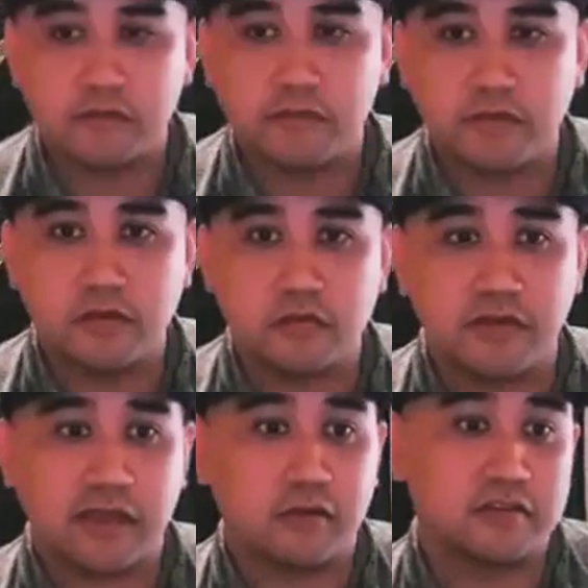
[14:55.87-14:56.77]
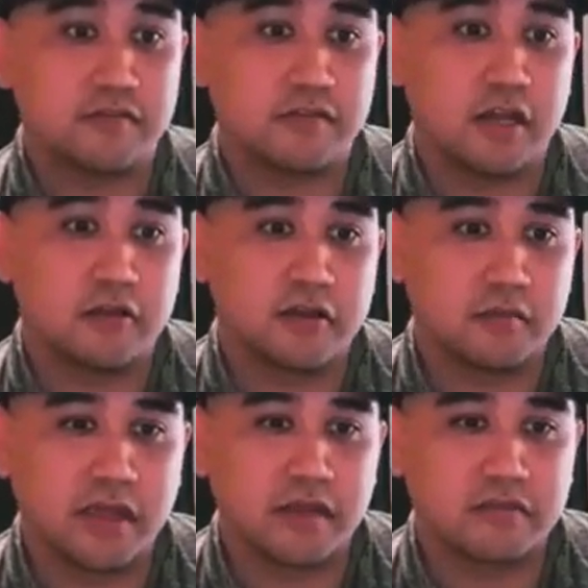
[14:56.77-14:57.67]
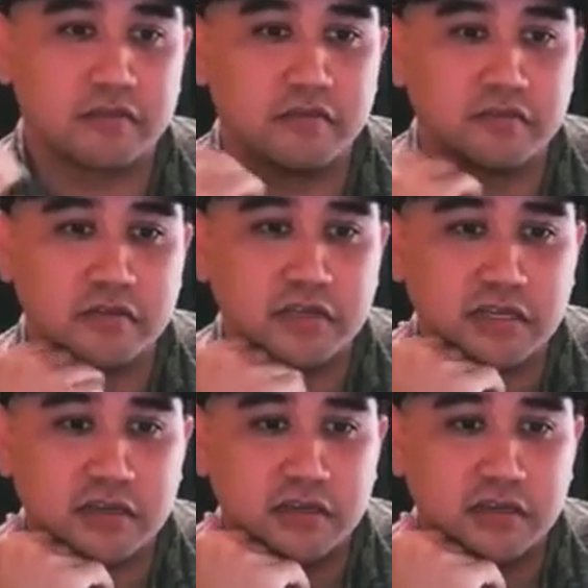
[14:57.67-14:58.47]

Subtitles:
few faculty of color in my institution, and